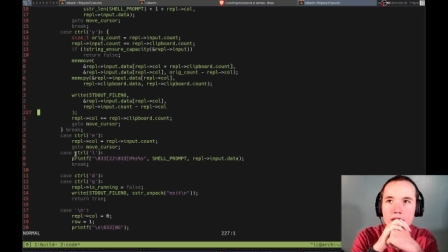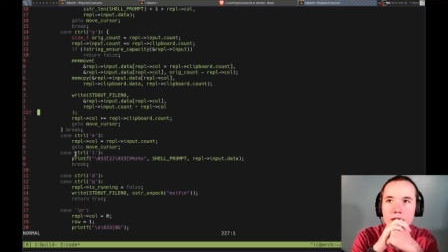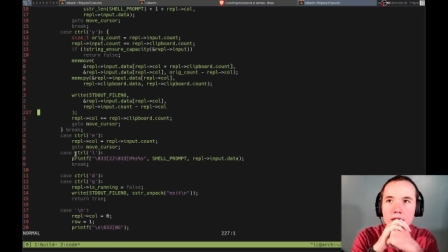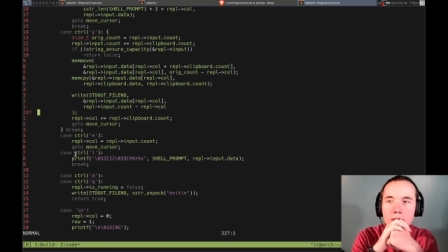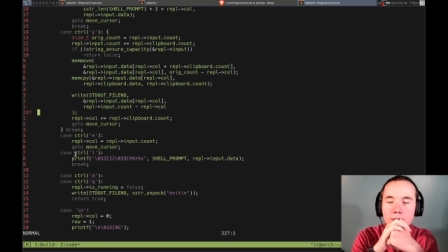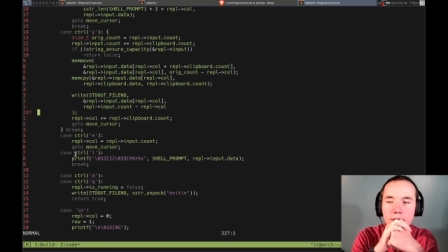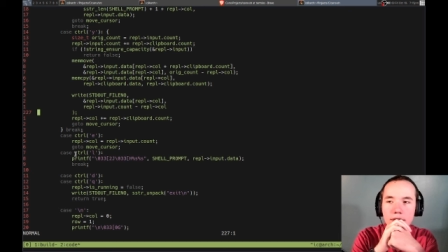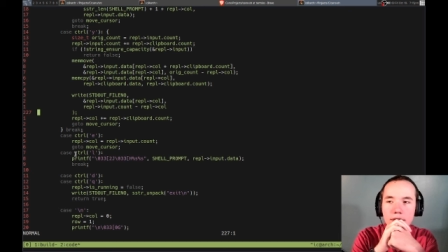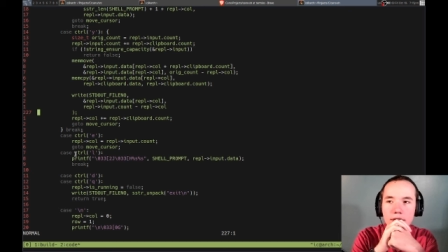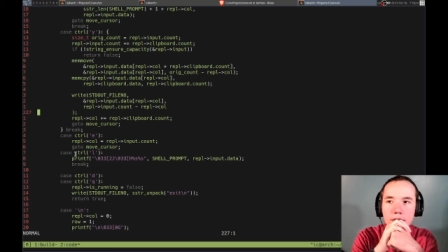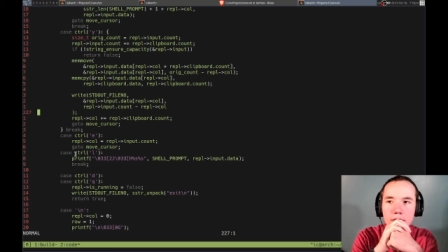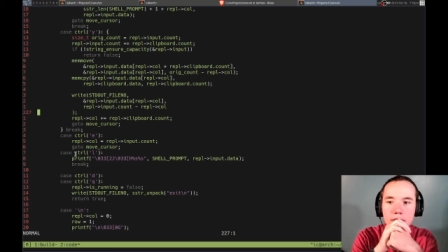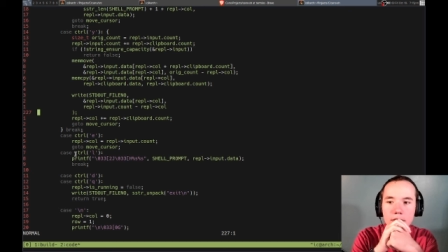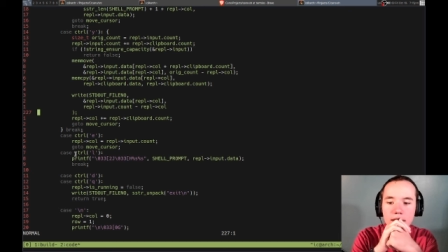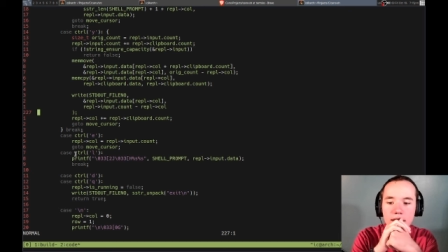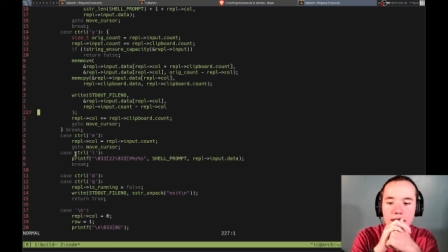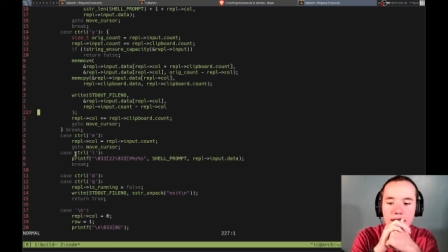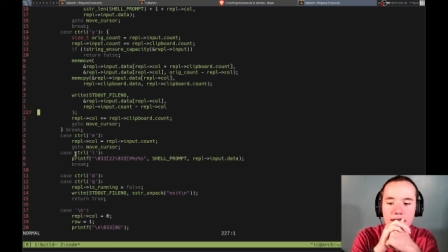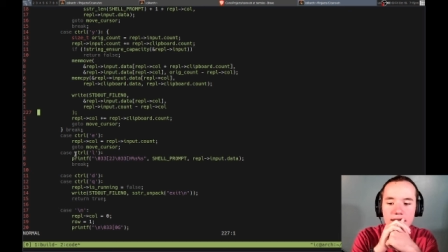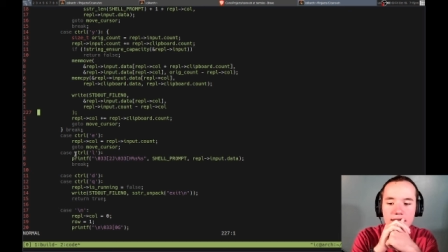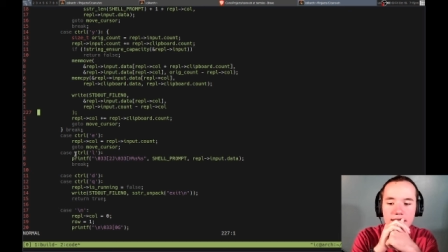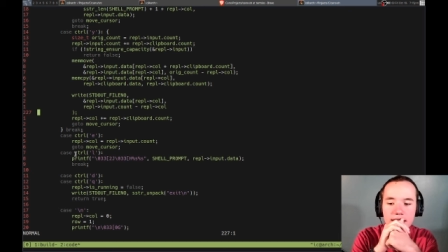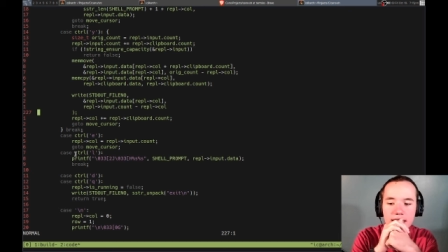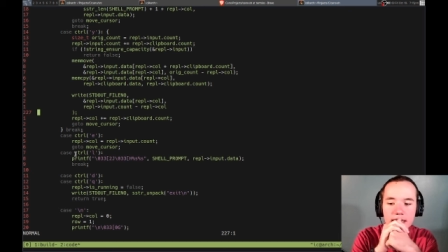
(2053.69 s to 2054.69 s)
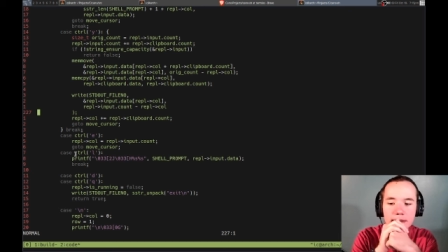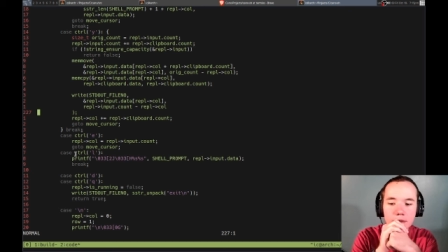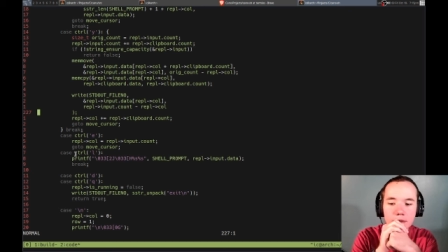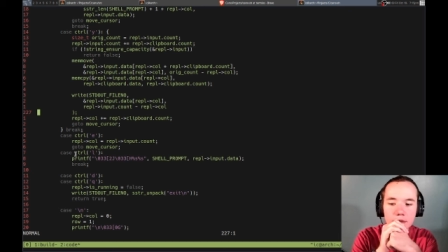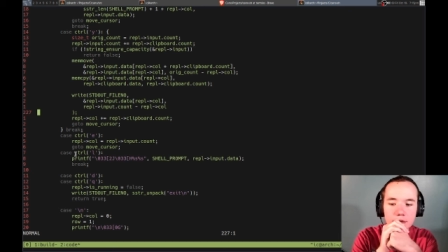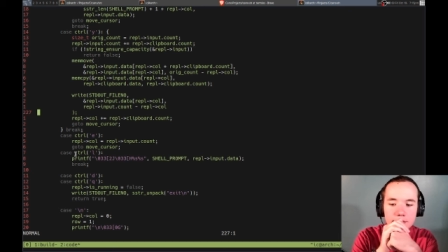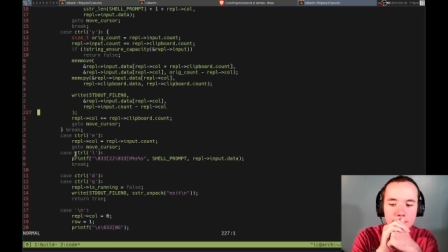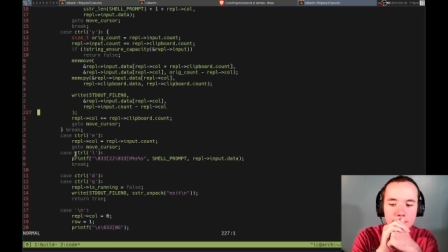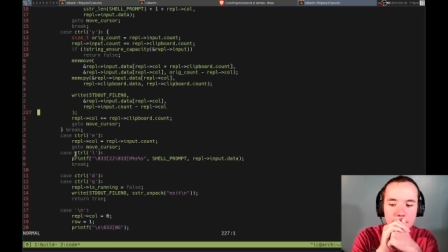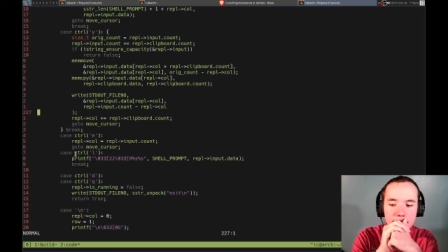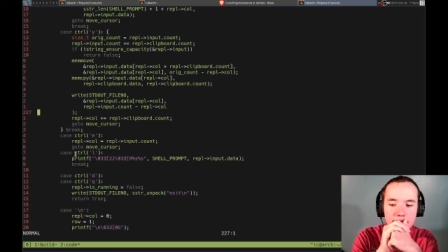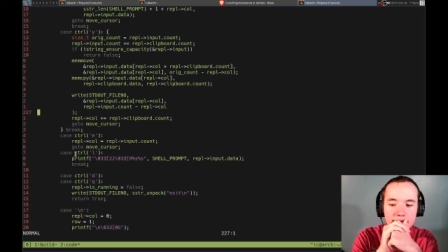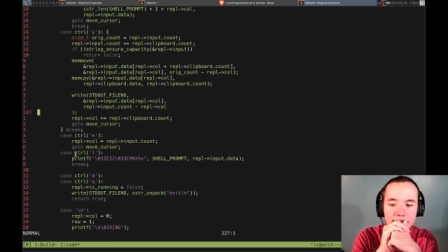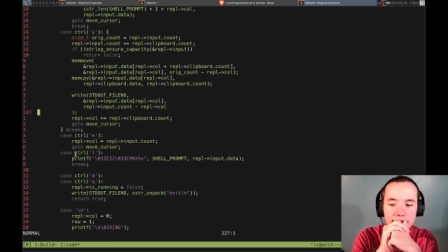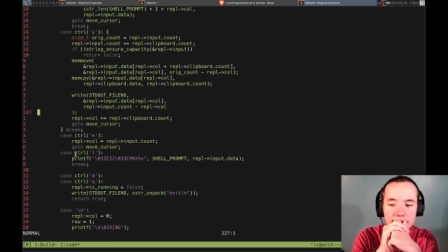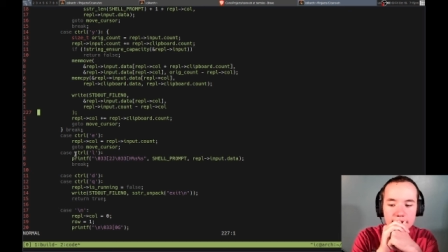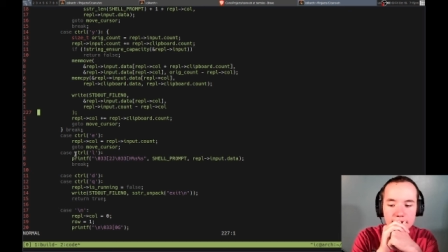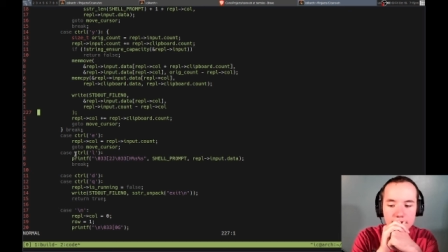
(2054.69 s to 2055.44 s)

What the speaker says: the rendering and then moves again.